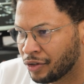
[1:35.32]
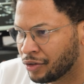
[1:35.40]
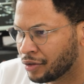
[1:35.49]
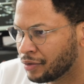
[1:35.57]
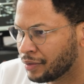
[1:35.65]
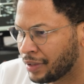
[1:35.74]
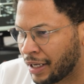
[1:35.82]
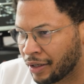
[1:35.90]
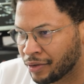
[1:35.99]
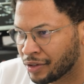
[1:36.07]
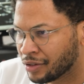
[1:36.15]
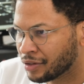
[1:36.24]
through
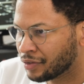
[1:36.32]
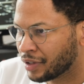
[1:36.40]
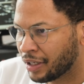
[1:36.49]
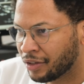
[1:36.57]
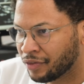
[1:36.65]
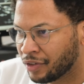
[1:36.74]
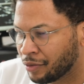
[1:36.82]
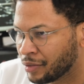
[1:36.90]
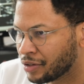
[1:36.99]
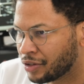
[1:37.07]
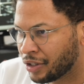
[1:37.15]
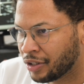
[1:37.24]
languages of kind of
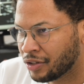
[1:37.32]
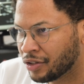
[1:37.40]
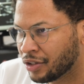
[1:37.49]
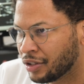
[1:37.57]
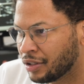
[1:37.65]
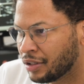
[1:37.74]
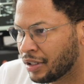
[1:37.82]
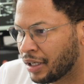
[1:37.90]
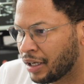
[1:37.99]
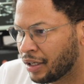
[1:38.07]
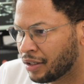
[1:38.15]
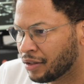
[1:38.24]
demonstration
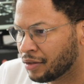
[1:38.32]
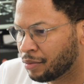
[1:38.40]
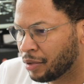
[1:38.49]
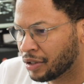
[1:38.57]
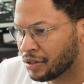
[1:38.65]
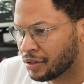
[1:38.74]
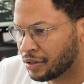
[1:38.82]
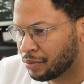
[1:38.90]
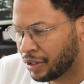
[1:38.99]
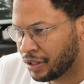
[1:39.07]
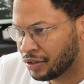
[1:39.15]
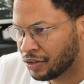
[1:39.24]
and
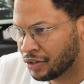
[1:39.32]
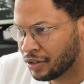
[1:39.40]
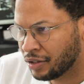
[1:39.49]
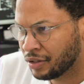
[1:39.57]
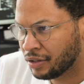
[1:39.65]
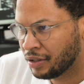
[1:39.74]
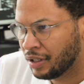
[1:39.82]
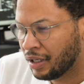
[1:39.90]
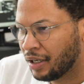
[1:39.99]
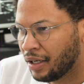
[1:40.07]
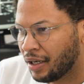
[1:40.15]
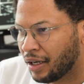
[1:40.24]
participation,
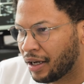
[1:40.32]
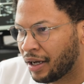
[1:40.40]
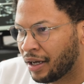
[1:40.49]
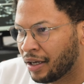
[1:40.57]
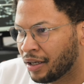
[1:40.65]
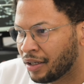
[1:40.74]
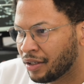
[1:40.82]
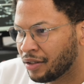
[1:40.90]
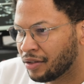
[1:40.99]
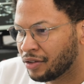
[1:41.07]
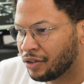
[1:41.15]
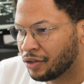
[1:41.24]

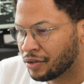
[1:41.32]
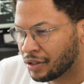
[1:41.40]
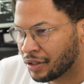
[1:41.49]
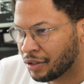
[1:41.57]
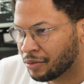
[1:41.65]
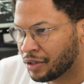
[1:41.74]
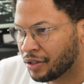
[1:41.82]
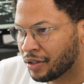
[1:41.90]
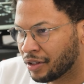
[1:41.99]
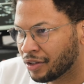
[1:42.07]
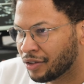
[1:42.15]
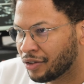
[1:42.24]
and using them to
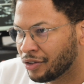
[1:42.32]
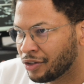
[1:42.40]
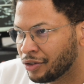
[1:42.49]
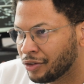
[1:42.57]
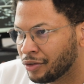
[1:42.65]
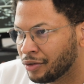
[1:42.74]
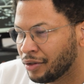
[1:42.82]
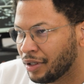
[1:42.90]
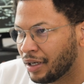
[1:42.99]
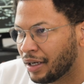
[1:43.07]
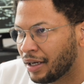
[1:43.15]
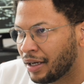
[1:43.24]
think through
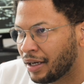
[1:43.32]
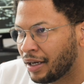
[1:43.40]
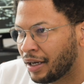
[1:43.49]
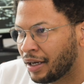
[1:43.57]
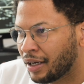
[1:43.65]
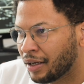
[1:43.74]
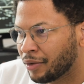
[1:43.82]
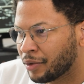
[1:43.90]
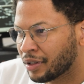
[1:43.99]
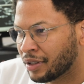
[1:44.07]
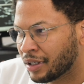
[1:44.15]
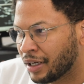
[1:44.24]

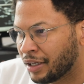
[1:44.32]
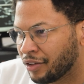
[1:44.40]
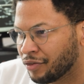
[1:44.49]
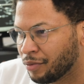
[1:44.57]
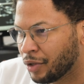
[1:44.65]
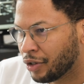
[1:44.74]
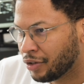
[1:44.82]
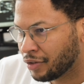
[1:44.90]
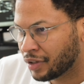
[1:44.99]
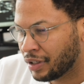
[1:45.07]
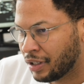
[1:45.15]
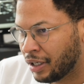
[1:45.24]
what the kind of mode
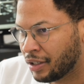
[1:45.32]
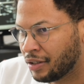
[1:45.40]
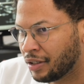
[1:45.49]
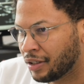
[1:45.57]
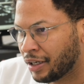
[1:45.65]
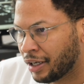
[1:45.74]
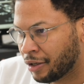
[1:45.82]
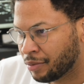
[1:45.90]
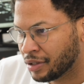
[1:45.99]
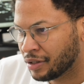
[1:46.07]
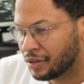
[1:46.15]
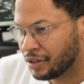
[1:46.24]
of collecting that
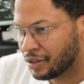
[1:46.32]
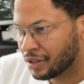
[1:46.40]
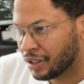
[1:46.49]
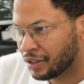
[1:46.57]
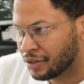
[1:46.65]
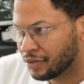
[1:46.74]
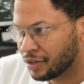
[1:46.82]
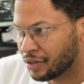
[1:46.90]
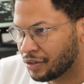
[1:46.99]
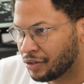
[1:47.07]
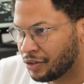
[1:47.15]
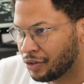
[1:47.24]
happens in these kinds of
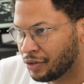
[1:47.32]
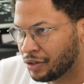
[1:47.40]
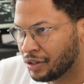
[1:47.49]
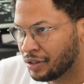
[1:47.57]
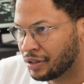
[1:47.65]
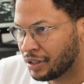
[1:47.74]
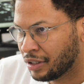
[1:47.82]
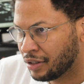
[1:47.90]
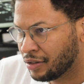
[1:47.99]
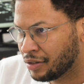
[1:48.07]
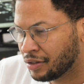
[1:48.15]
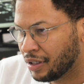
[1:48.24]
institutions
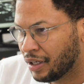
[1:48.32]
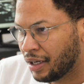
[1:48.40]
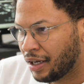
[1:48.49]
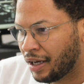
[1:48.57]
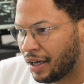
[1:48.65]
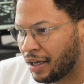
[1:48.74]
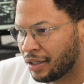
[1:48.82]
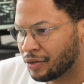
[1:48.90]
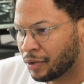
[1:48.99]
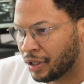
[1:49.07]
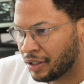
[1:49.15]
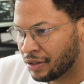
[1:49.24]
is, as
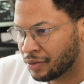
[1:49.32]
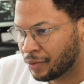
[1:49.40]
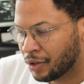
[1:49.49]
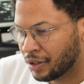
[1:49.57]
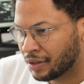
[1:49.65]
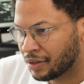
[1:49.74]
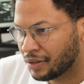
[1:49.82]
well as what